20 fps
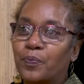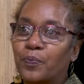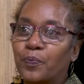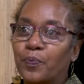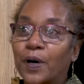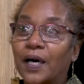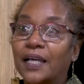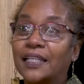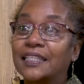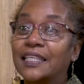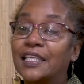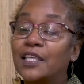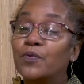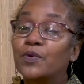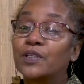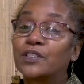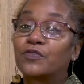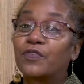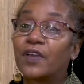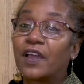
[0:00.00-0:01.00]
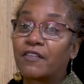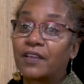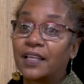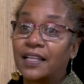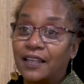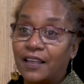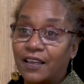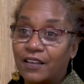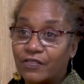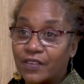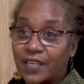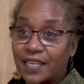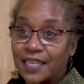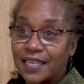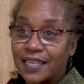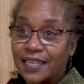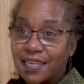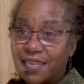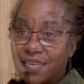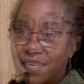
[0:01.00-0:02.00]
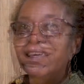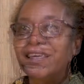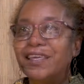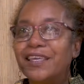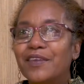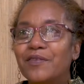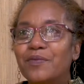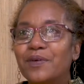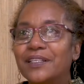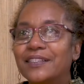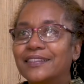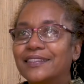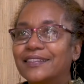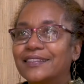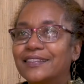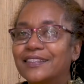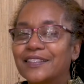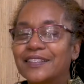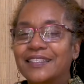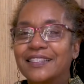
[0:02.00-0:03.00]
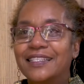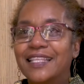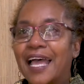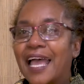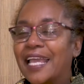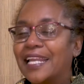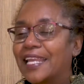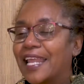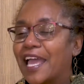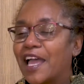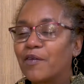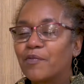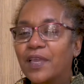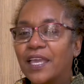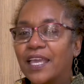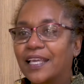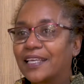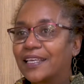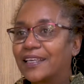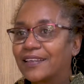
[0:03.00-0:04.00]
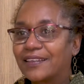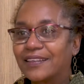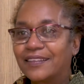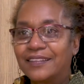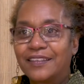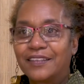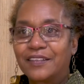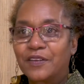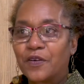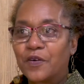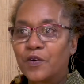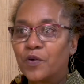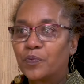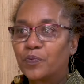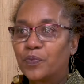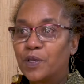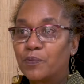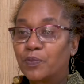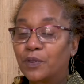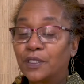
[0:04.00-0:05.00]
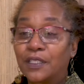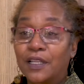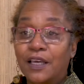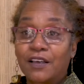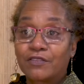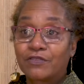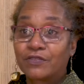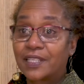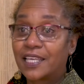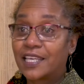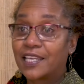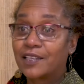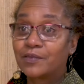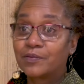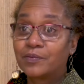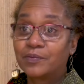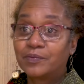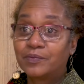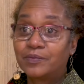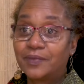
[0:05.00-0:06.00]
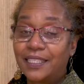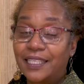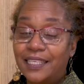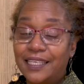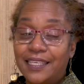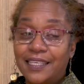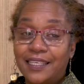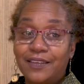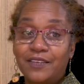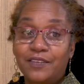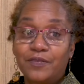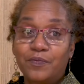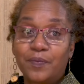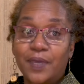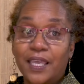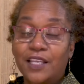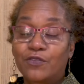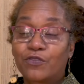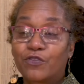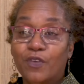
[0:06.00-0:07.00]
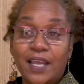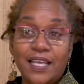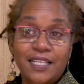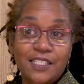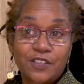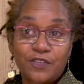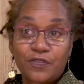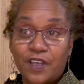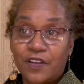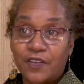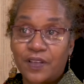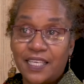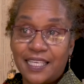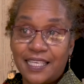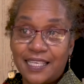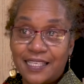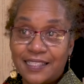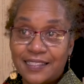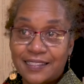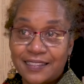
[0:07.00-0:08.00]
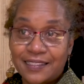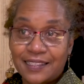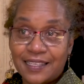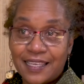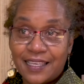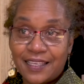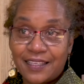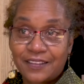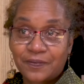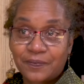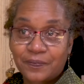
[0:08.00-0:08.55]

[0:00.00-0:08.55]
but he was very loving. He was just dynamic, people loved him. He made friends very easily.